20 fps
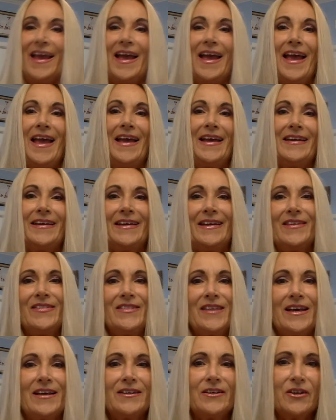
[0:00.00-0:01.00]
and hit
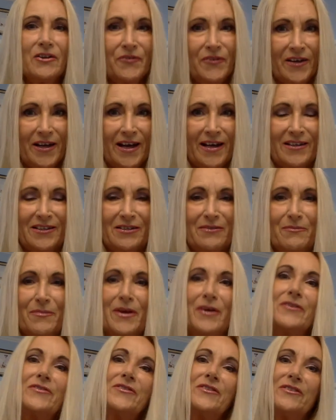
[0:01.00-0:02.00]
that notification
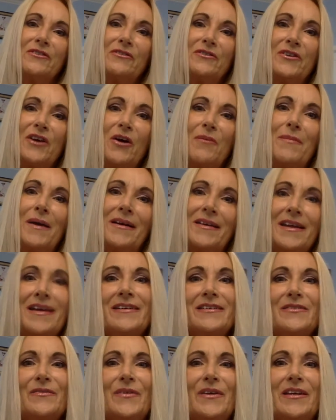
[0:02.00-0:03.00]
bell so you'll know my
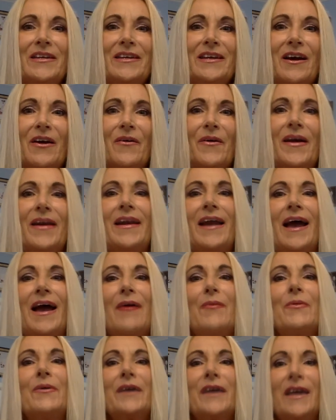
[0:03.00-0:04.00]
next video. And I
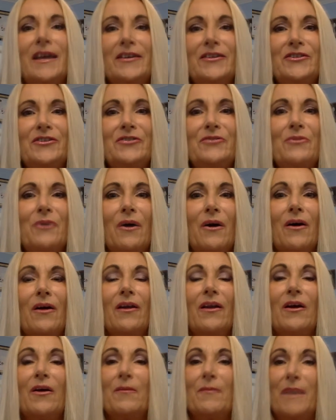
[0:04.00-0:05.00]
will catch you all
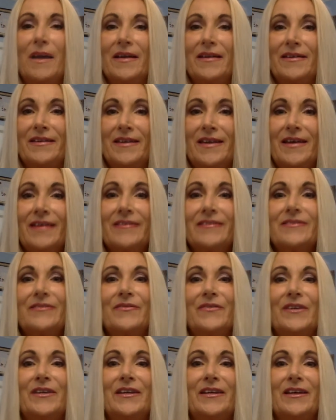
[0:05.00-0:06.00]
on my next
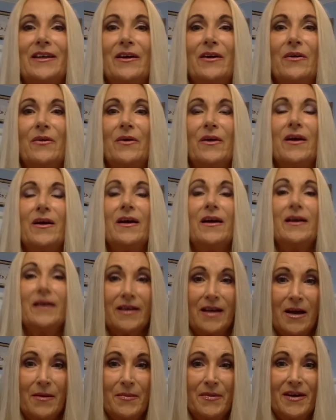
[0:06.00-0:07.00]
video
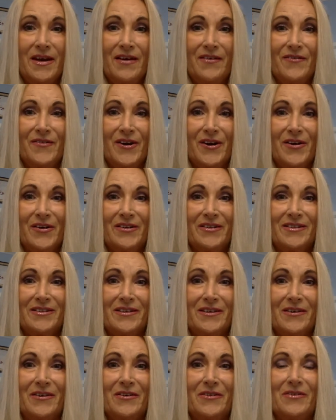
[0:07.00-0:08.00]
coming up very
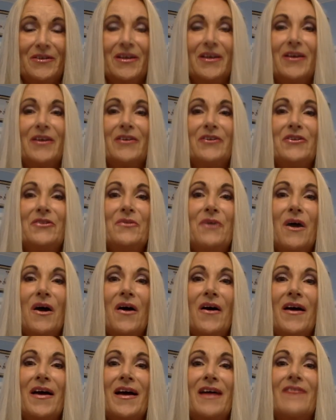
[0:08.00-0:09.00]
soon. You all
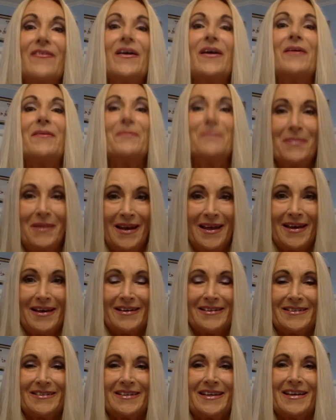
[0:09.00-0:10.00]
have a
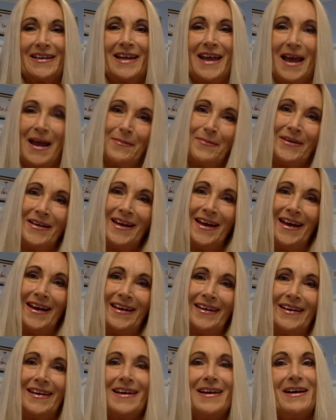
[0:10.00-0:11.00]
blessed and happy day.
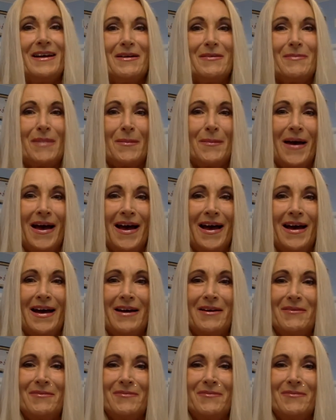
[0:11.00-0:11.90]
Bye-bye.